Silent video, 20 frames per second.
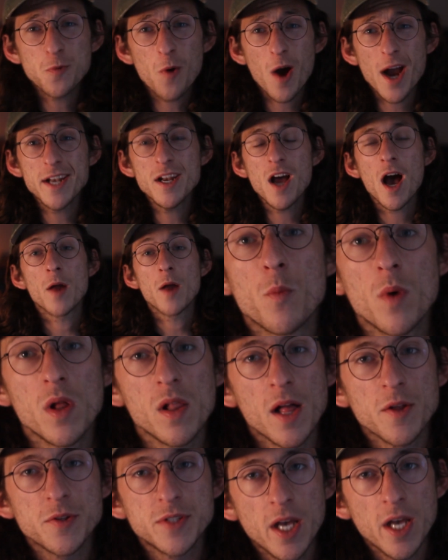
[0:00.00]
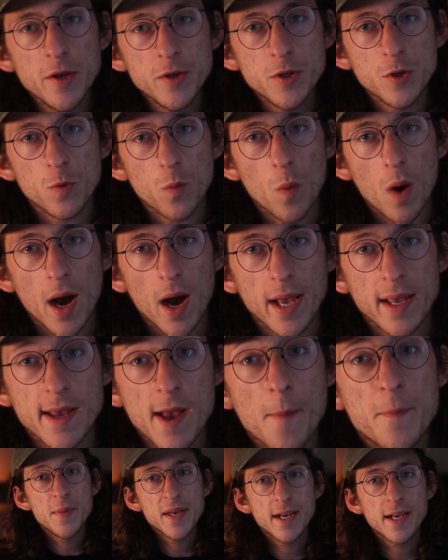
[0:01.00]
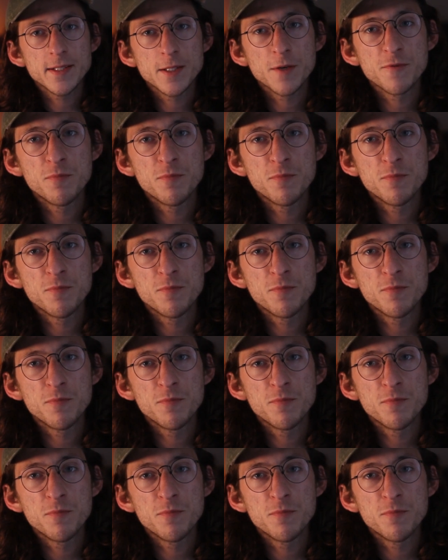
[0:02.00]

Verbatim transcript: why not? Well, I'll tell you why. Because of